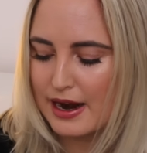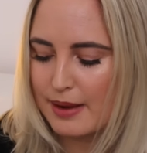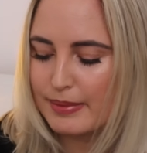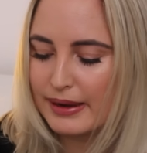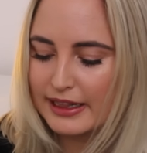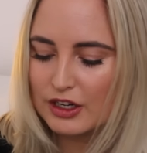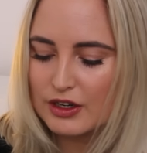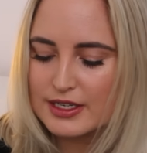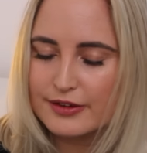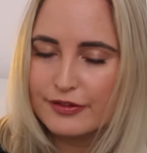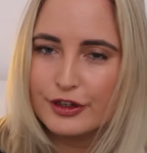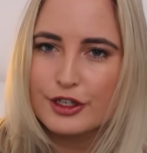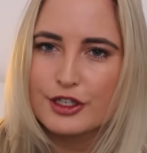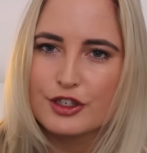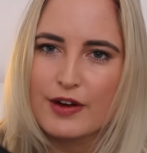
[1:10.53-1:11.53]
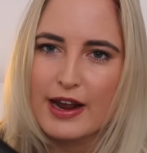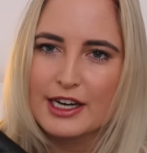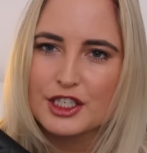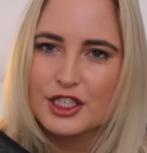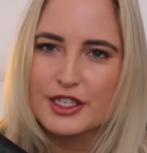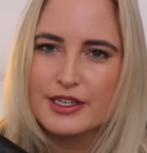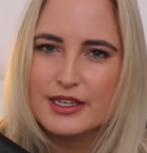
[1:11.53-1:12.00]
I mean, there's a few
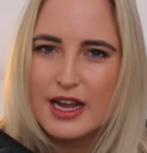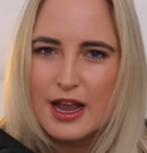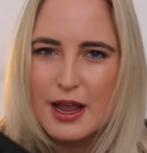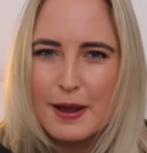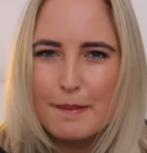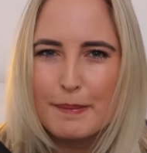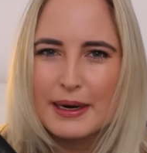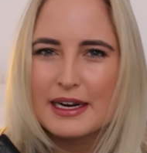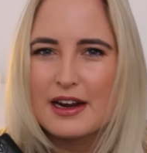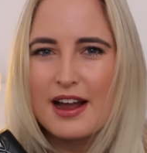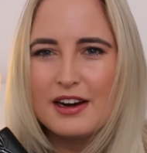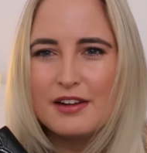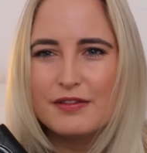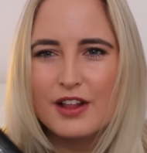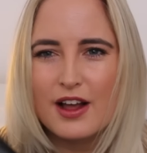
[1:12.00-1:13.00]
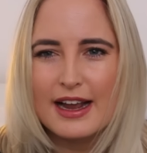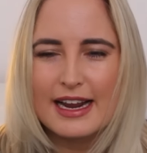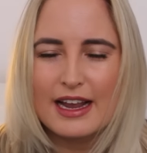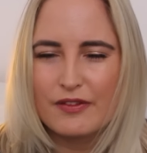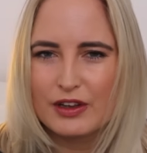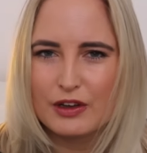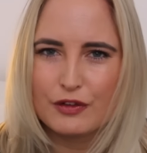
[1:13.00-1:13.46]
scratches, but I kind of like
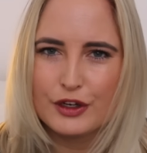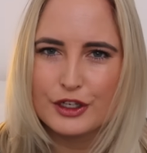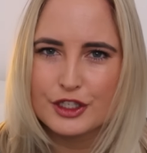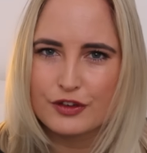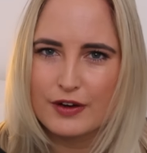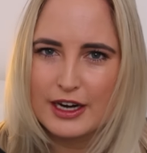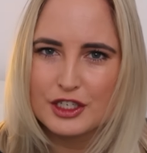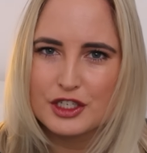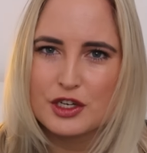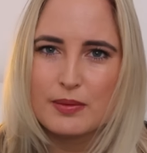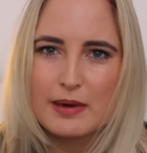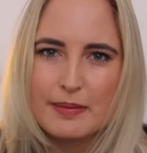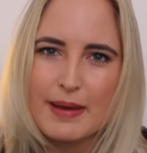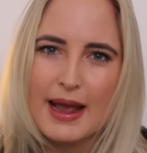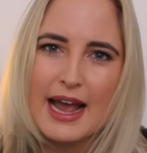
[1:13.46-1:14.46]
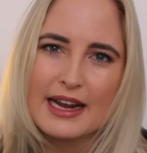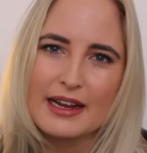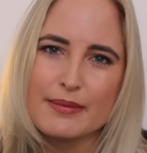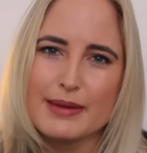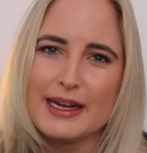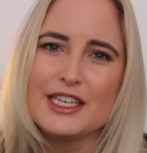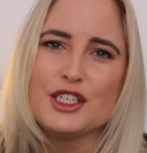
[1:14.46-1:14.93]
having a few scratches on my
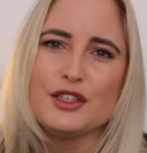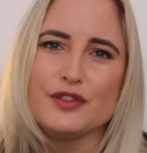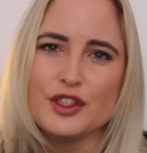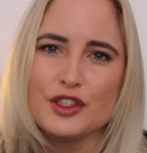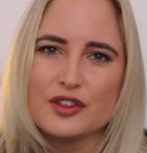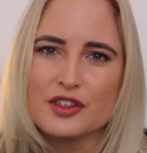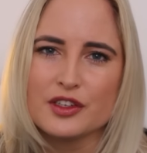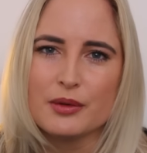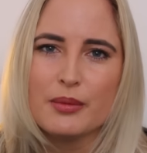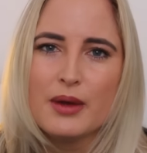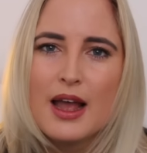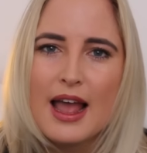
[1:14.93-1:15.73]
bag. I mean, you've used them.